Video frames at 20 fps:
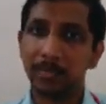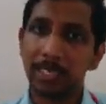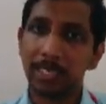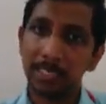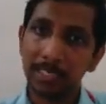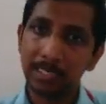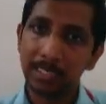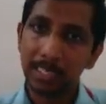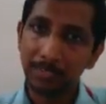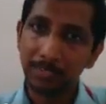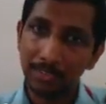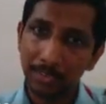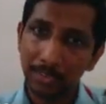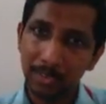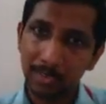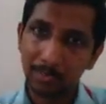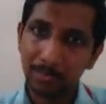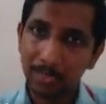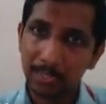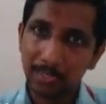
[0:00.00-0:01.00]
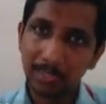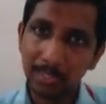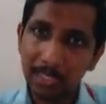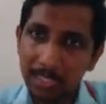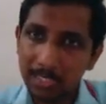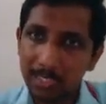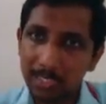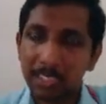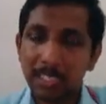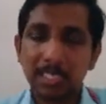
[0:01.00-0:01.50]
if you are
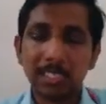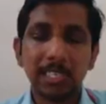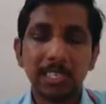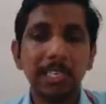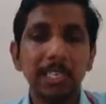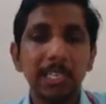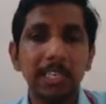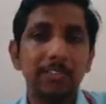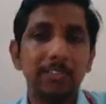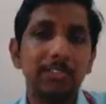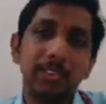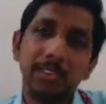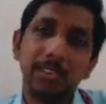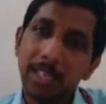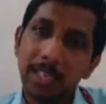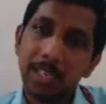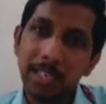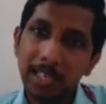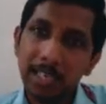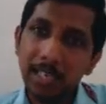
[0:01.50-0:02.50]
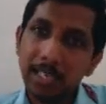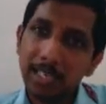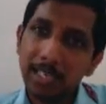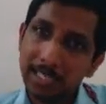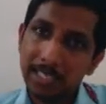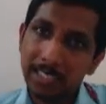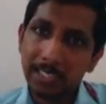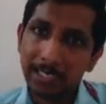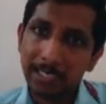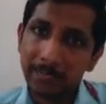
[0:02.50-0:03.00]
just designing it for
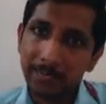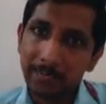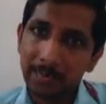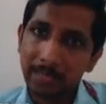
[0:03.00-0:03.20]
shear.